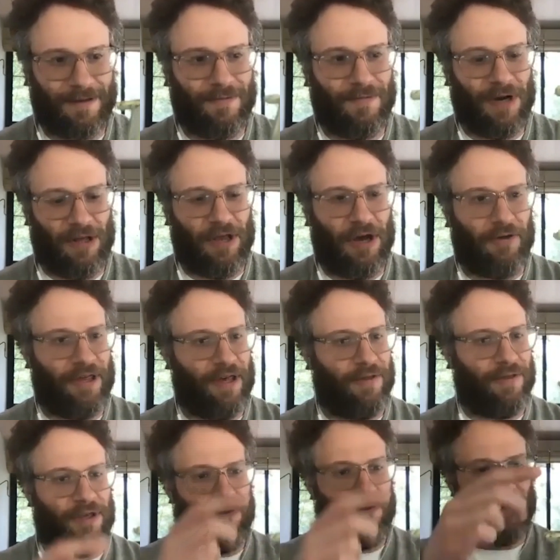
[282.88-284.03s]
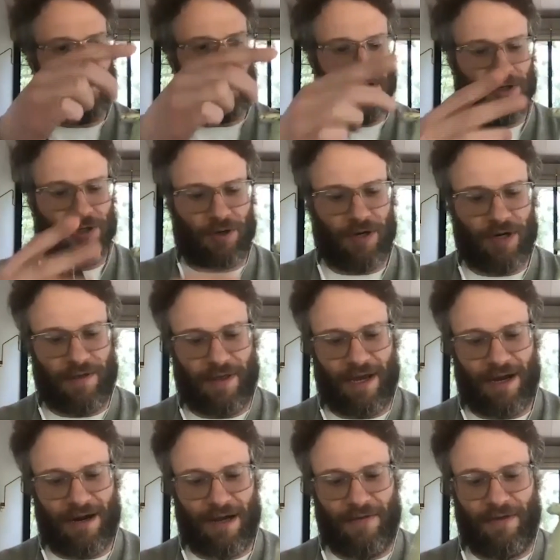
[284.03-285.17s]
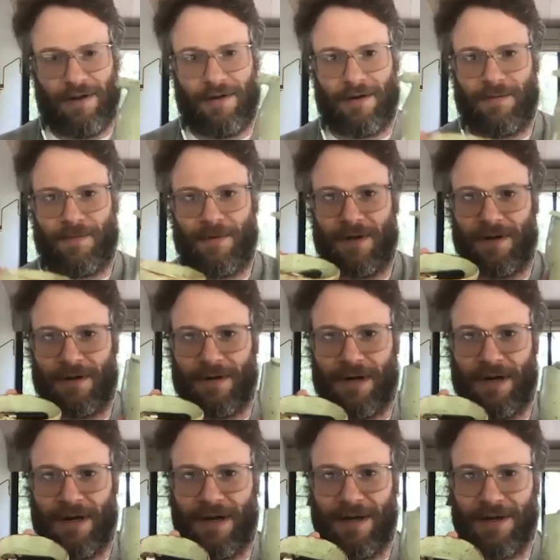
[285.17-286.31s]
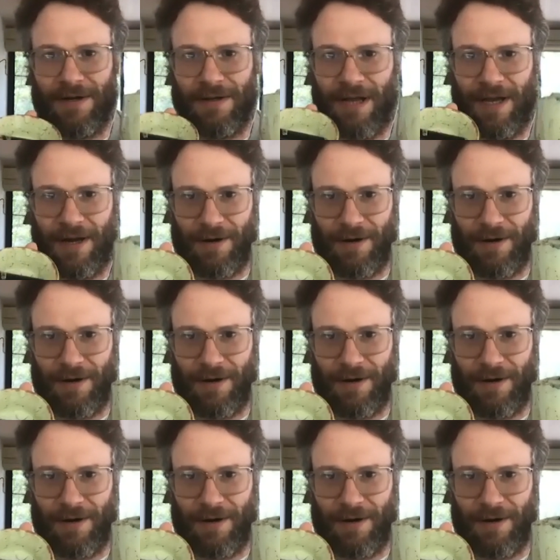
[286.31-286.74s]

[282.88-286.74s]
Well, no, the, the, you can put your joint in there, and then you can put your uh, your lighter